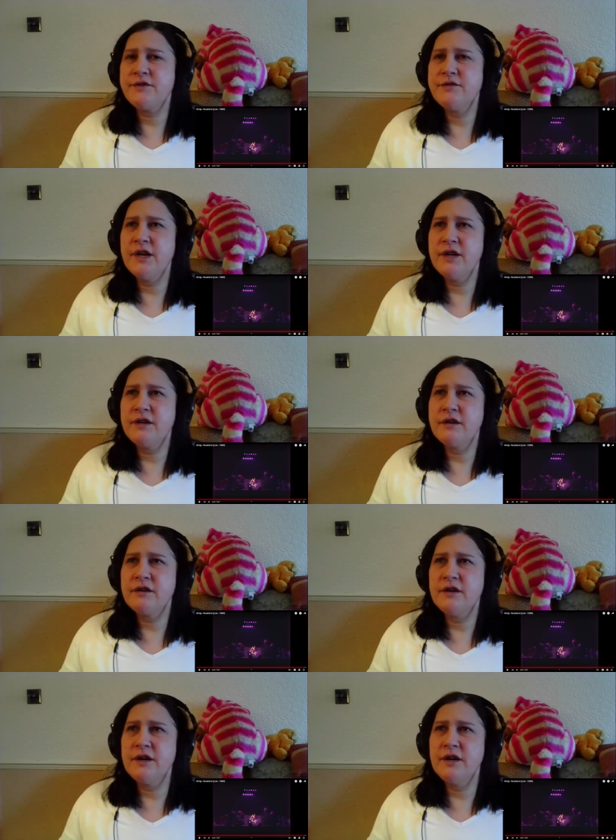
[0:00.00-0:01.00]
then
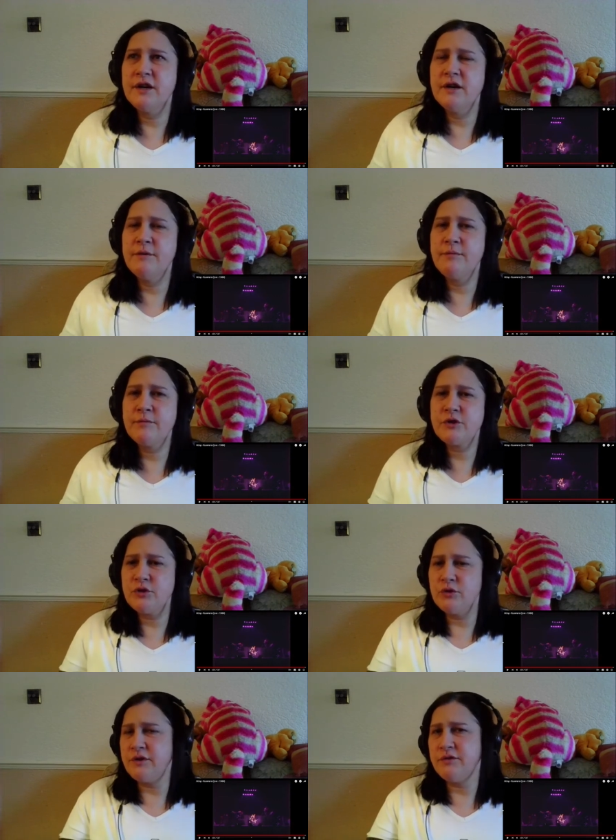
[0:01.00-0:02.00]
um,
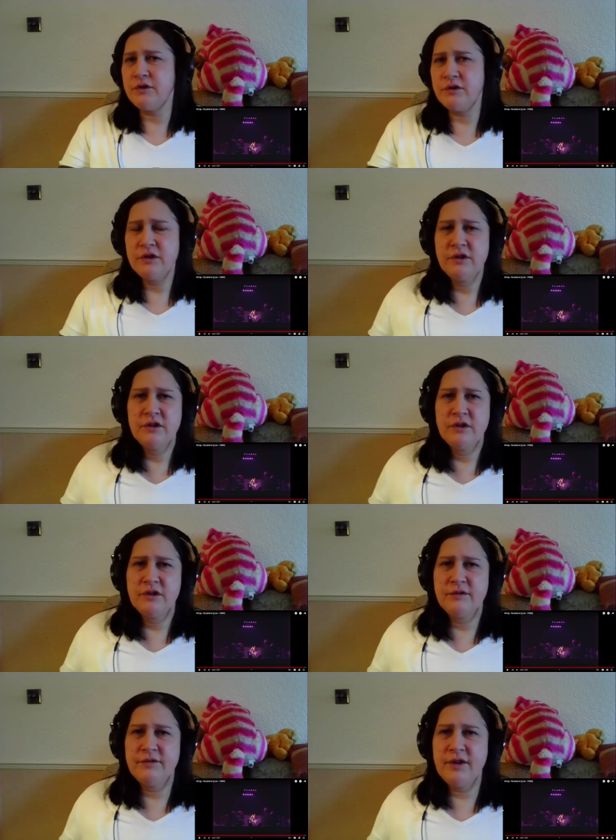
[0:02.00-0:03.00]
surely the,
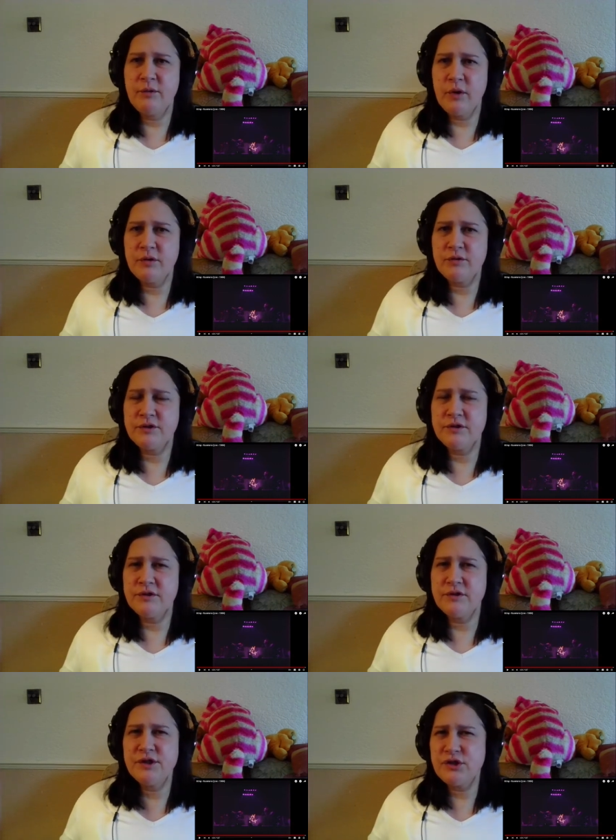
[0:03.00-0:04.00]
they won't
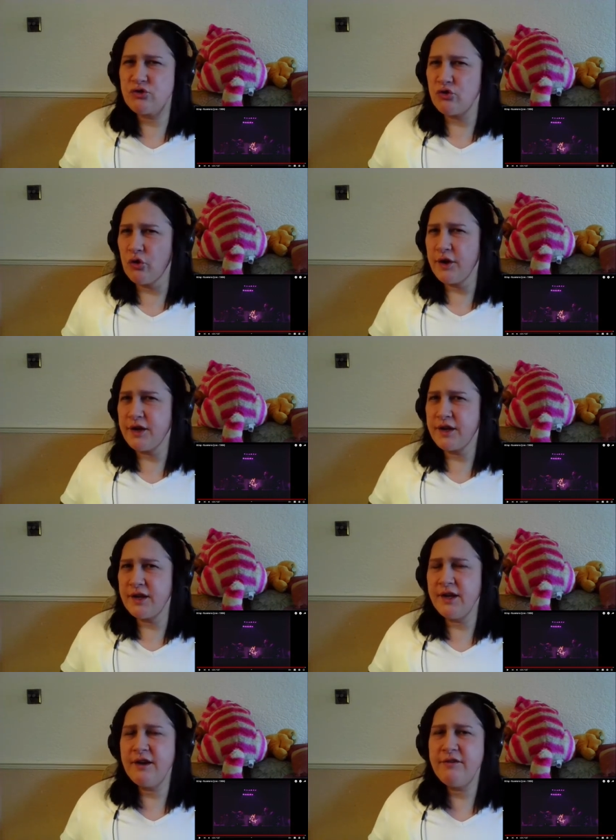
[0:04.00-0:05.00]
destroy
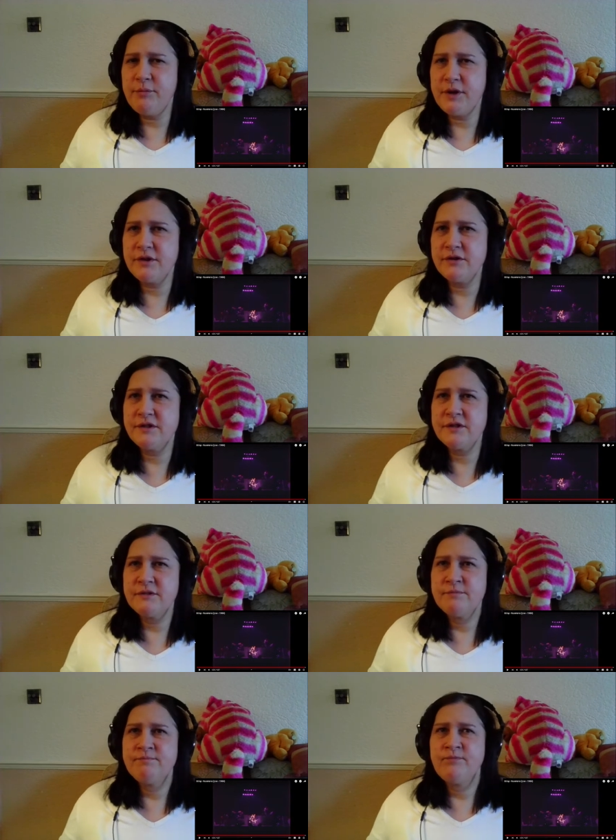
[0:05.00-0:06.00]
Kiev because,
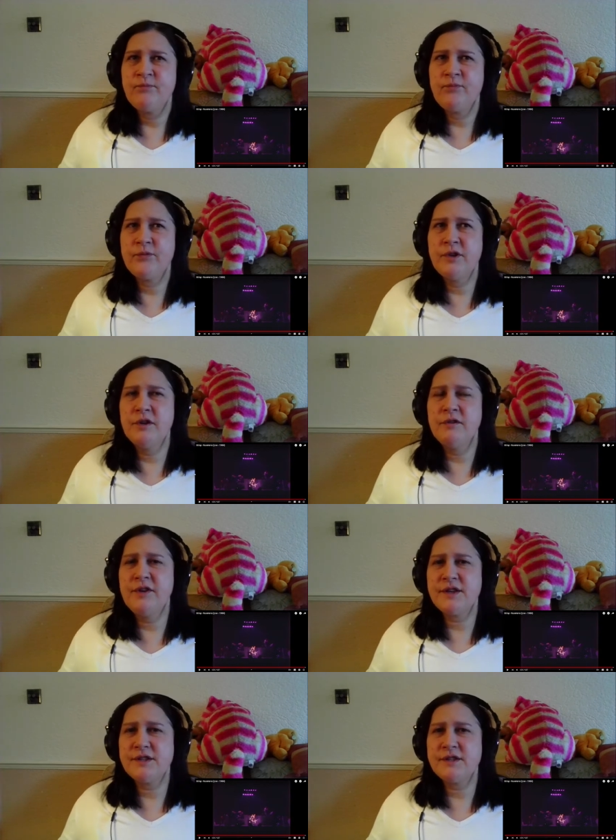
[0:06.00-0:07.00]
you know,
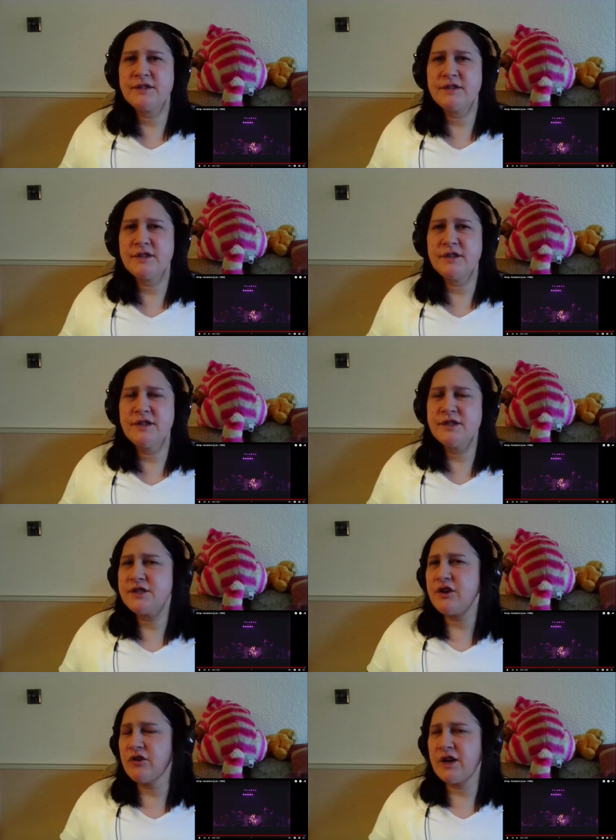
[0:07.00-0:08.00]
that's an
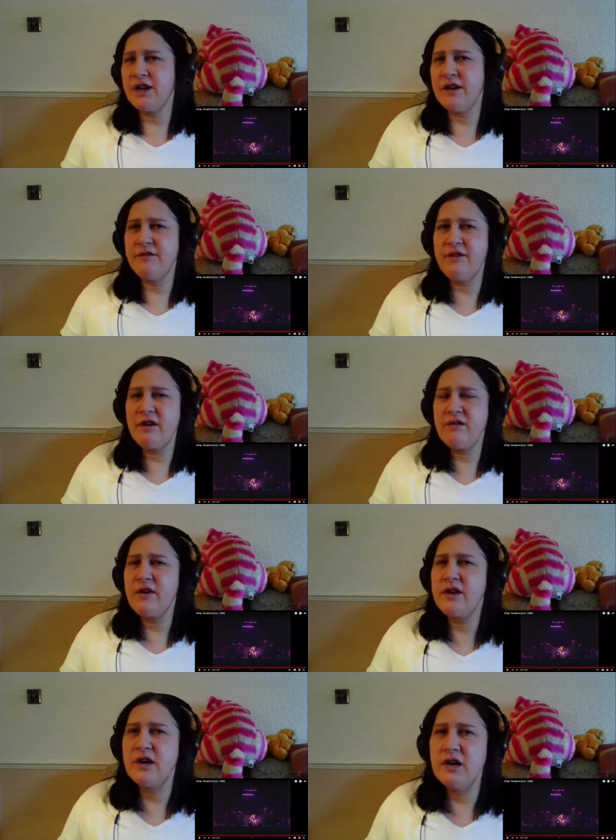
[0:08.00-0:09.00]
historically a very,
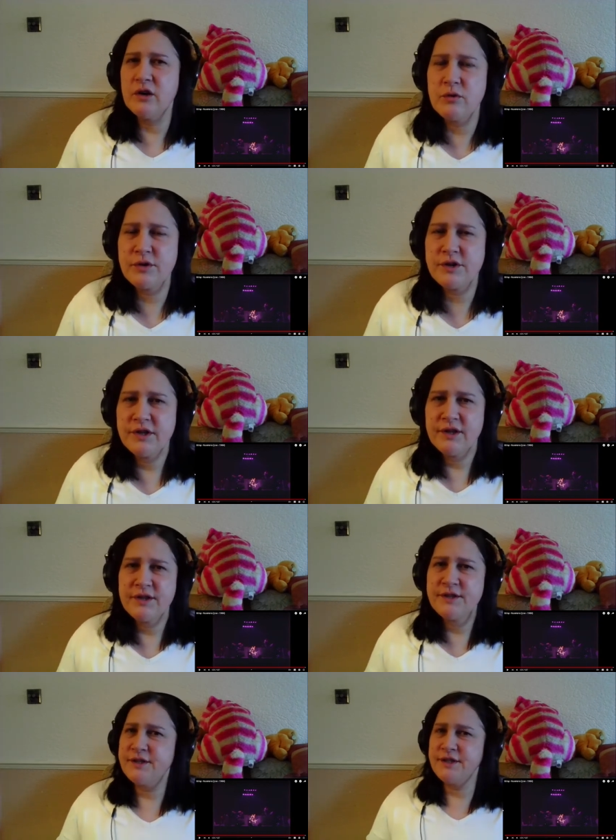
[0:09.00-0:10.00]
very old
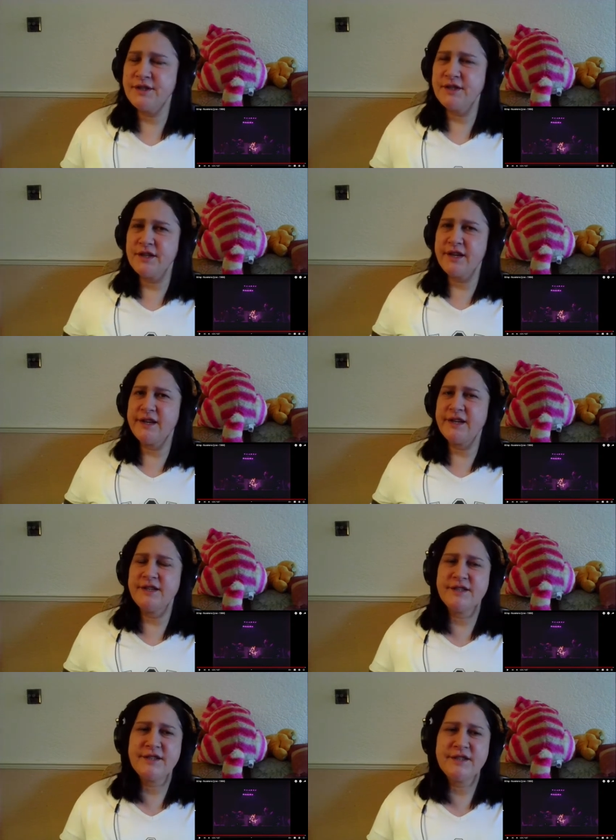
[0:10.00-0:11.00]
city. And